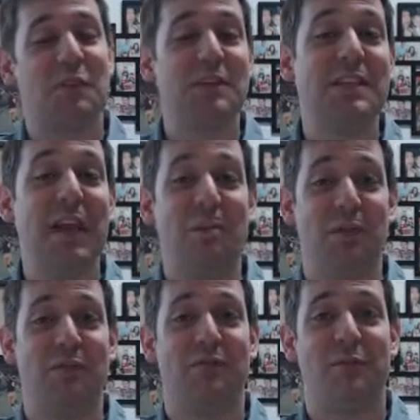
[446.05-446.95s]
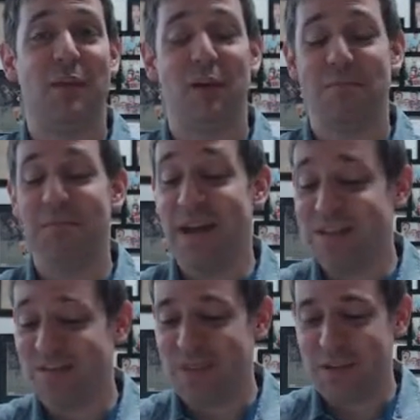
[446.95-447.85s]
for example, for our
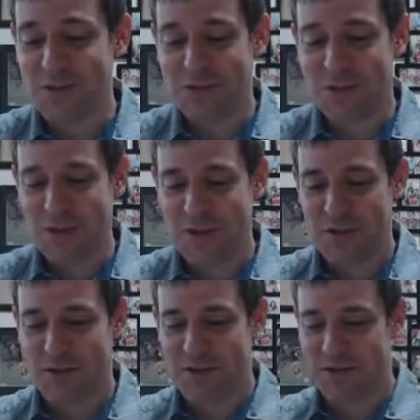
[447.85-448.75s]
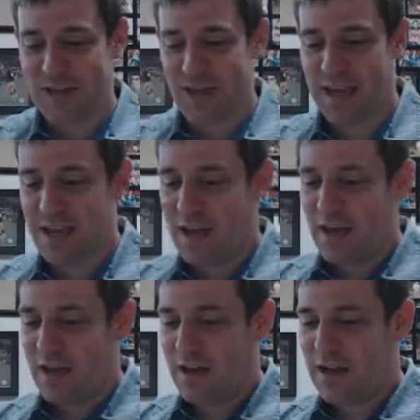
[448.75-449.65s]
men's ministry, you could say,
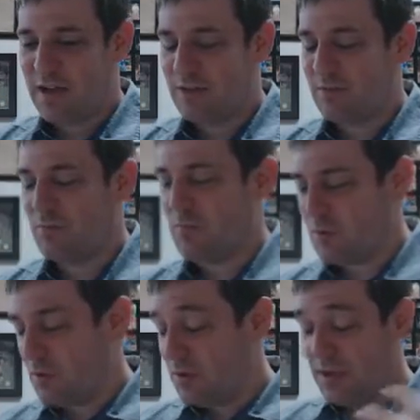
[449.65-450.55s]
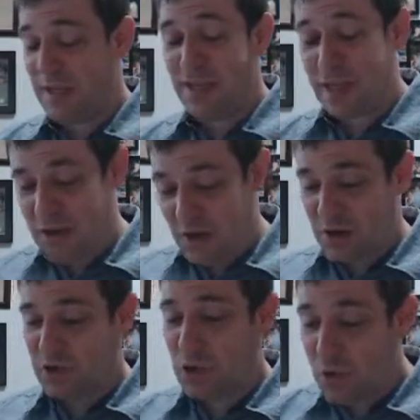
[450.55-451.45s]
when we're looking at
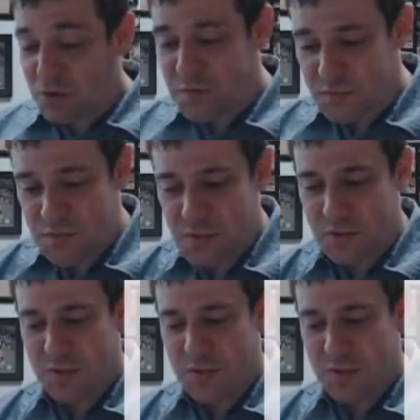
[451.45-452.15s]
our goals for the